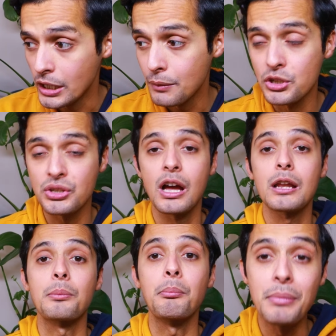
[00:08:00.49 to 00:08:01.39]
It was
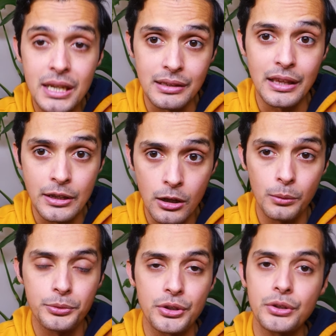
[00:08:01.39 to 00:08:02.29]
not me that
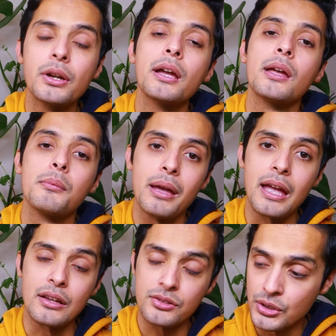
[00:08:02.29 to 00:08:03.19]
helped her
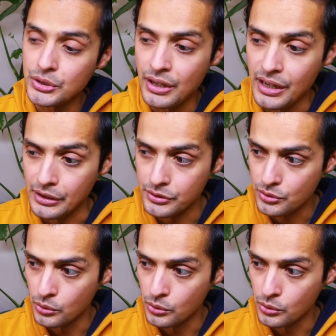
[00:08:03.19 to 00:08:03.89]
pass her test.